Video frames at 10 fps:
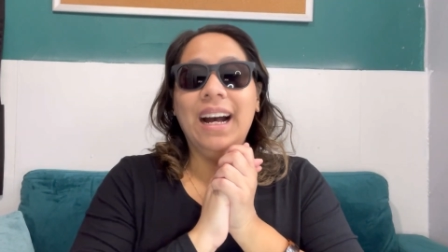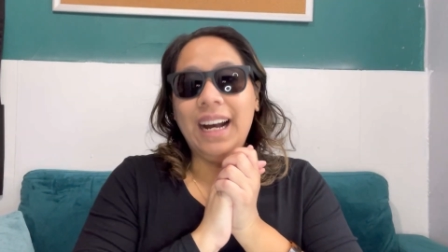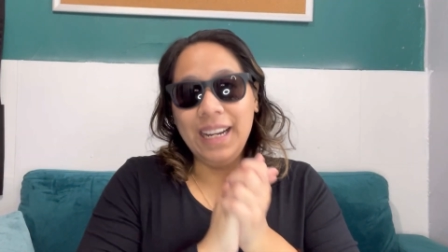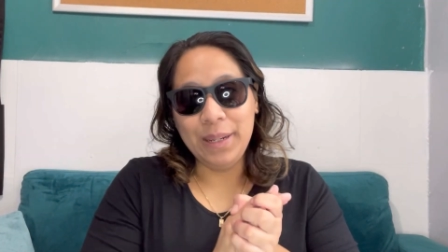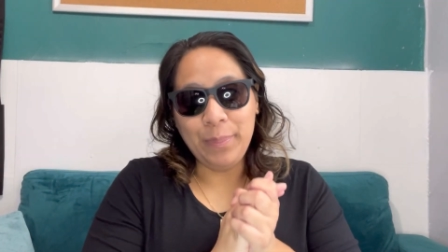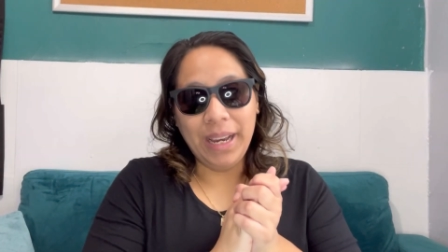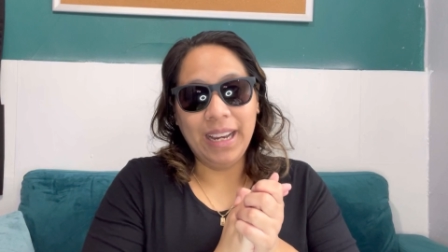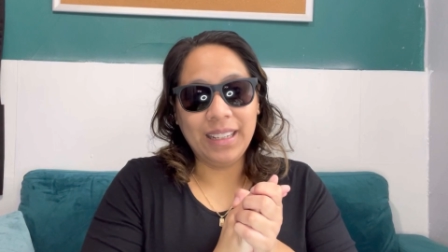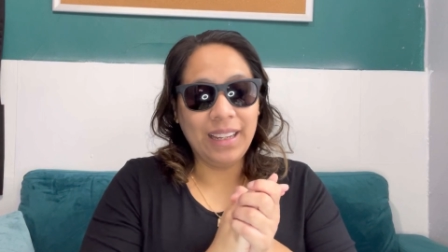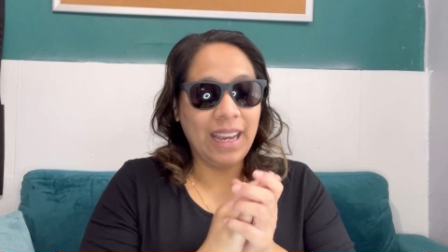I am
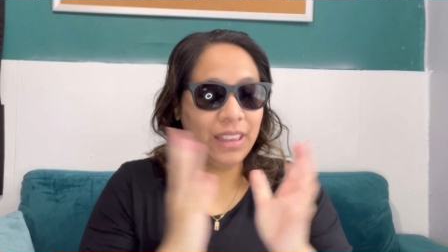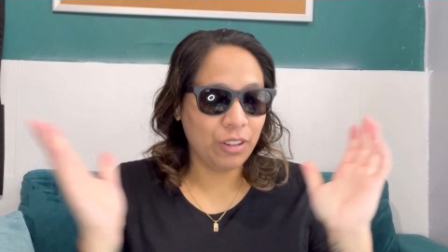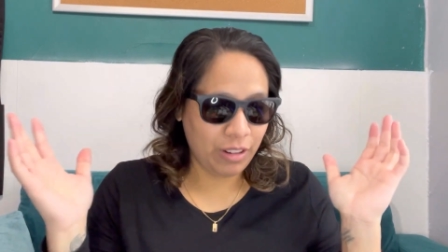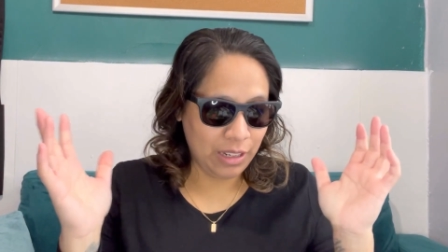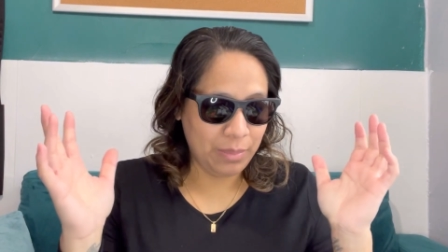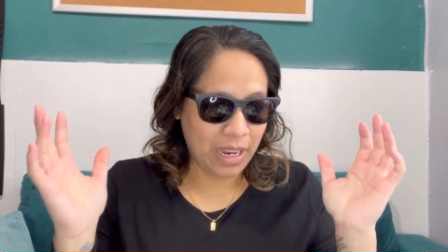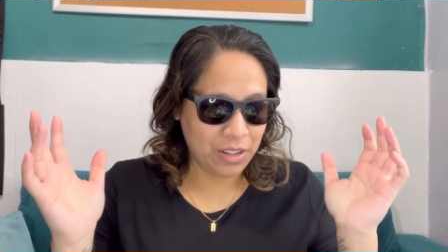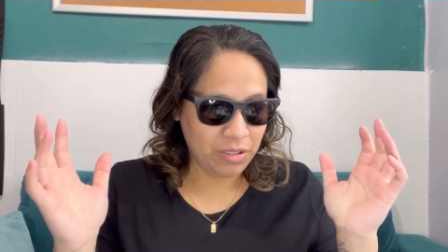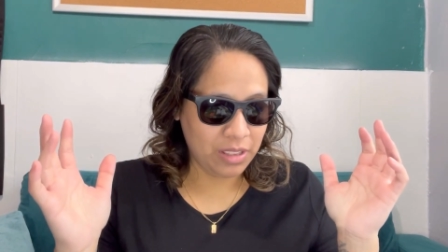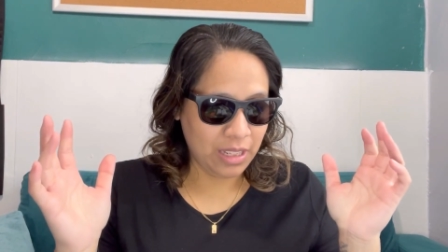back at the crib,
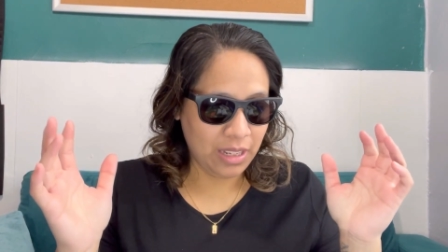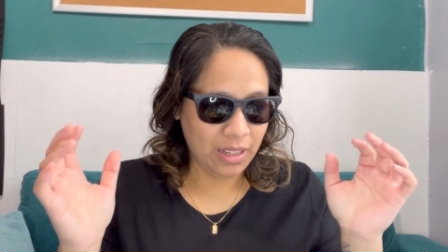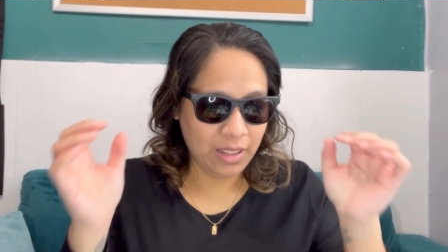as you see.